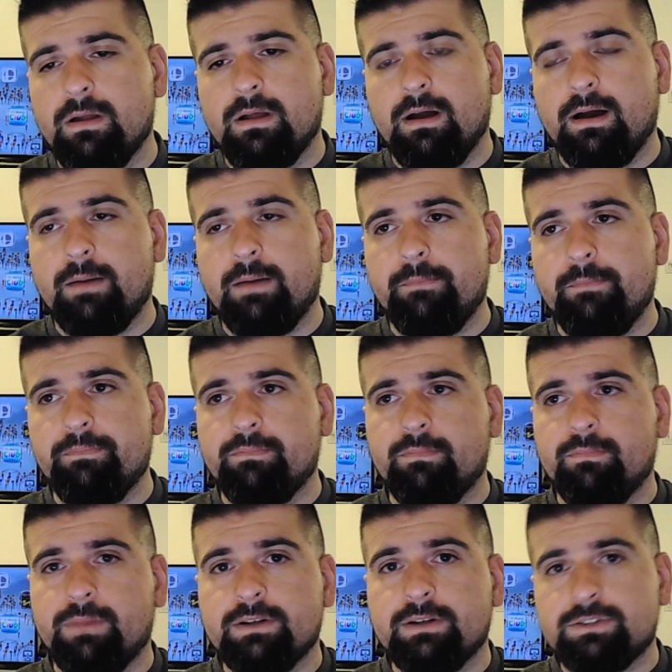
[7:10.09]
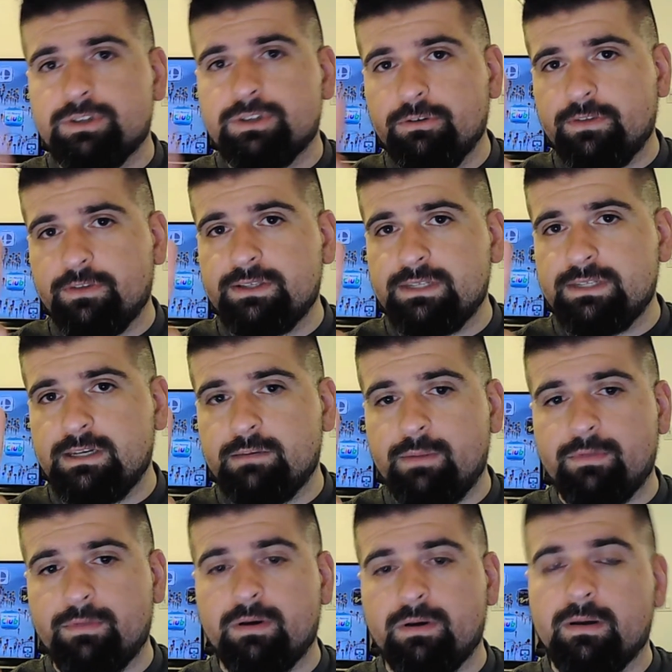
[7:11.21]
But 2 things you need to
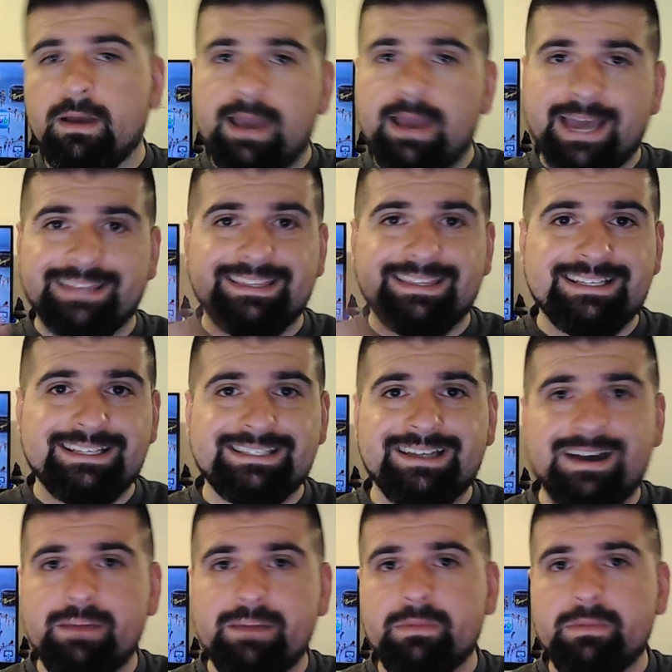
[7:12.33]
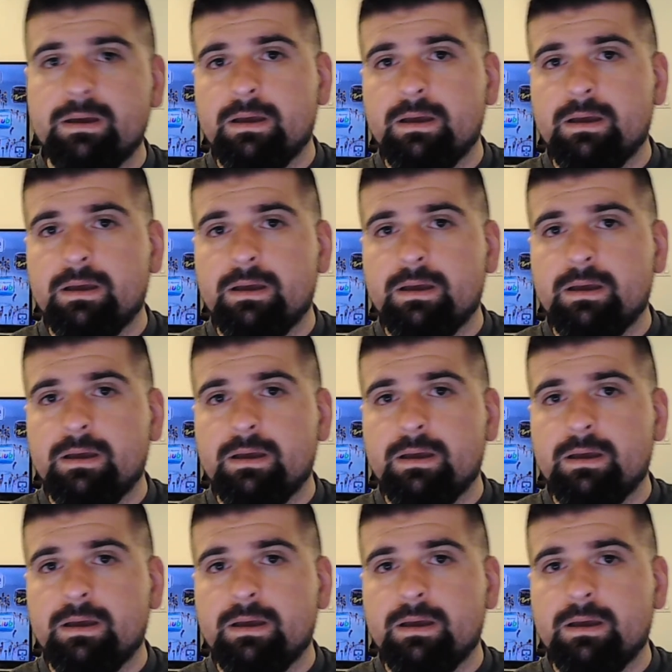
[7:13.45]
remember. At this time,